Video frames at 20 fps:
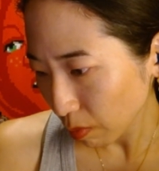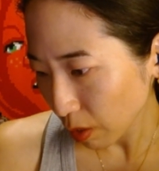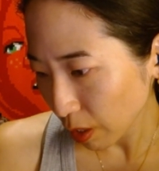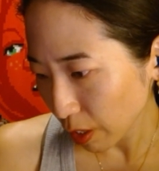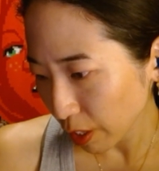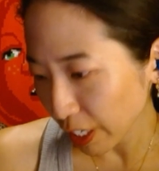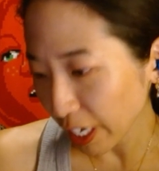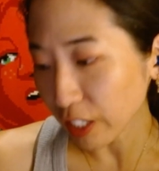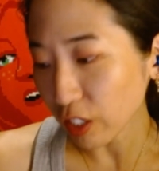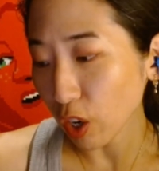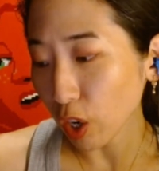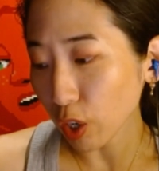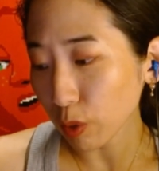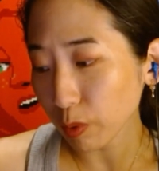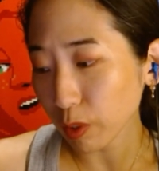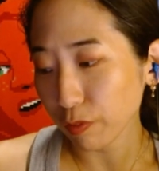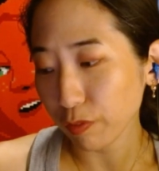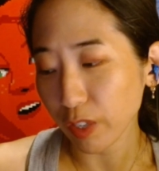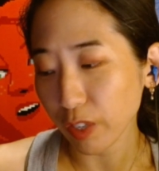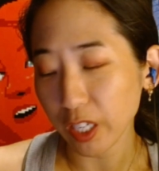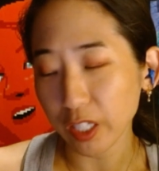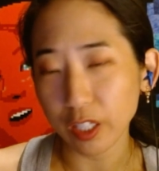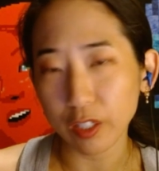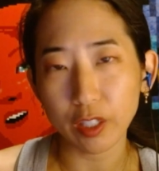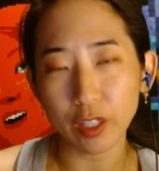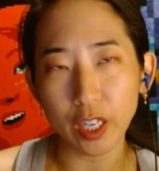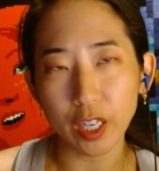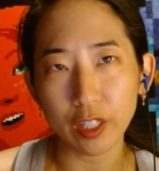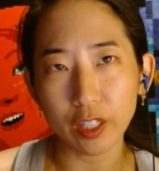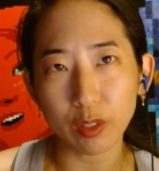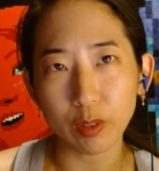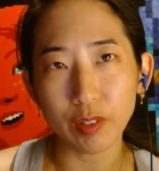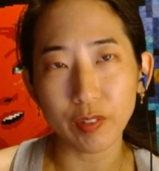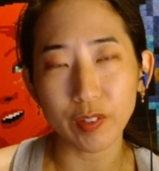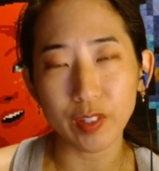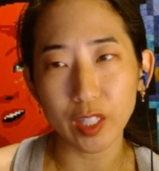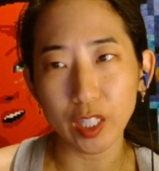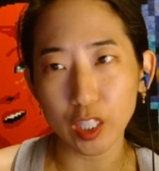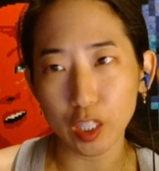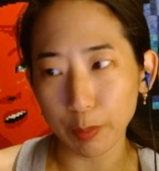Yeah, it's a hard one to find, and I don't
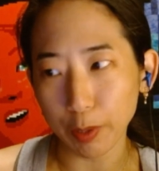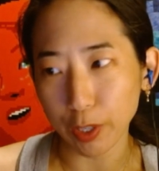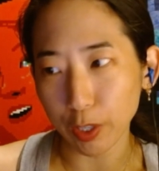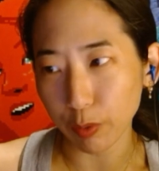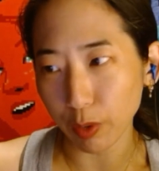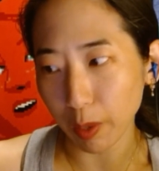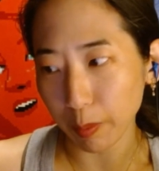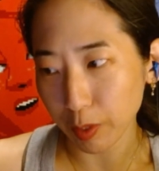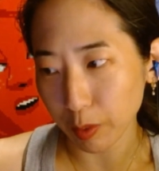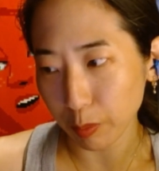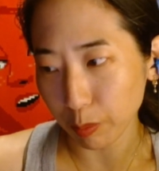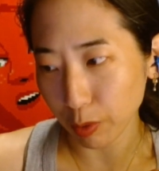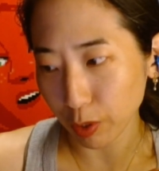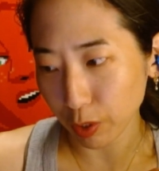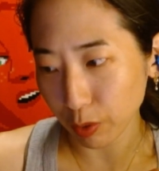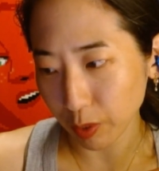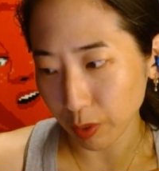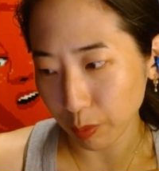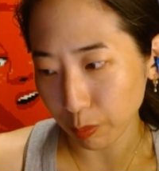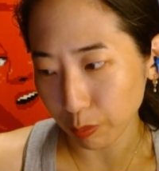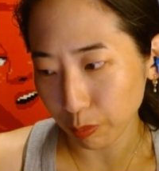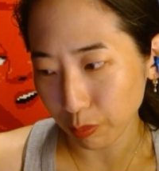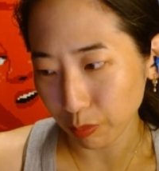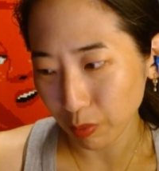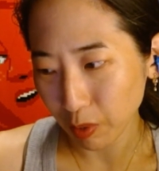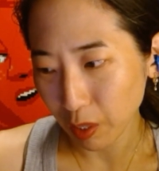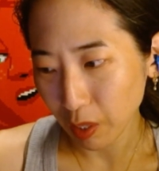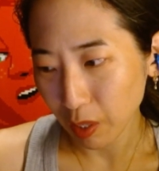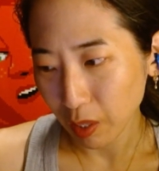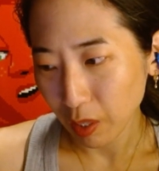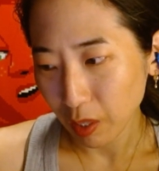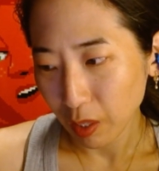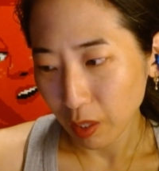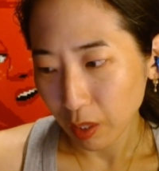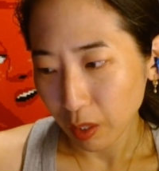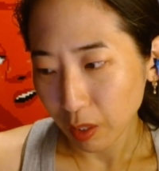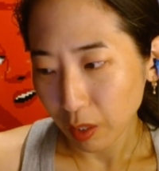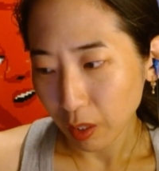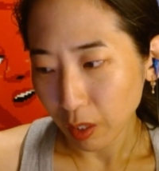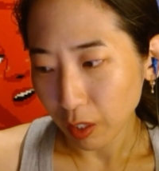even think Spider Robinson books are
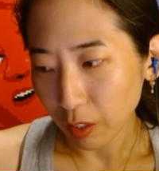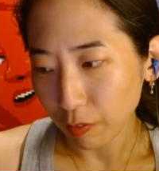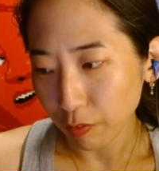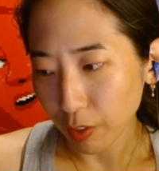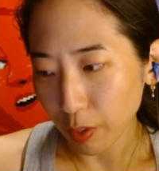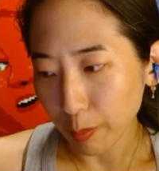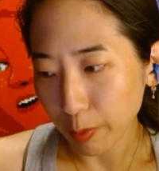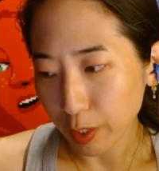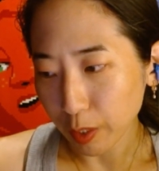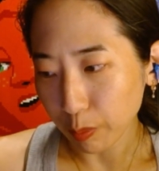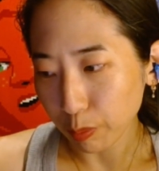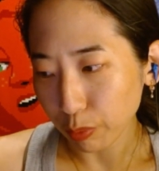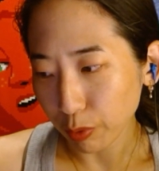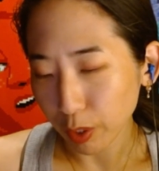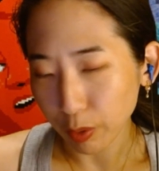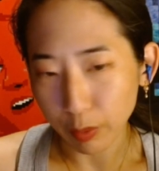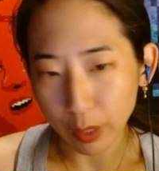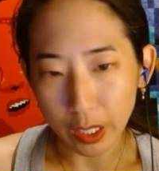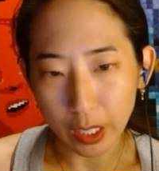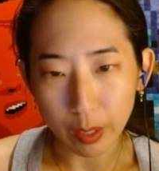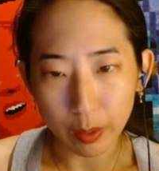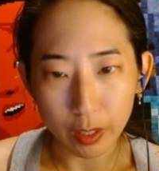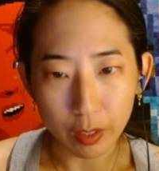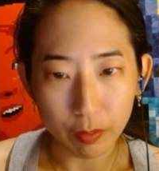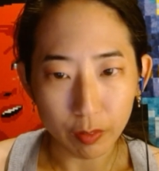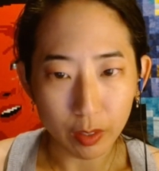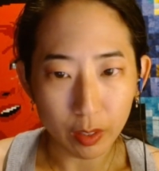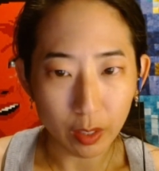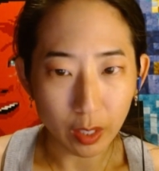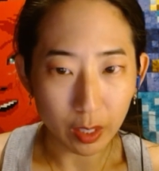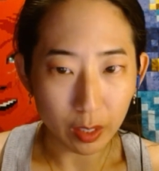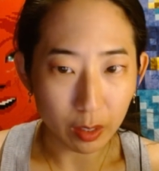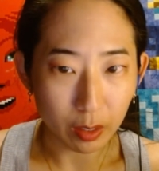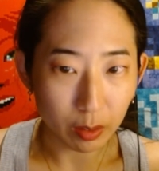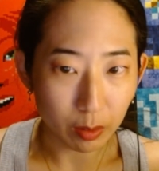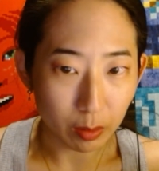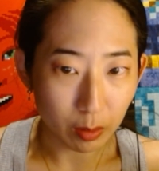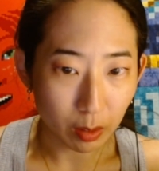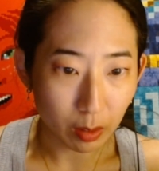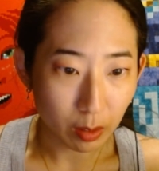very much in print right now, even, let
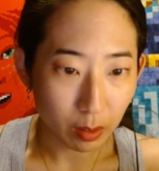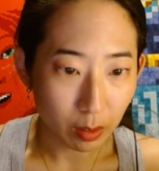alone.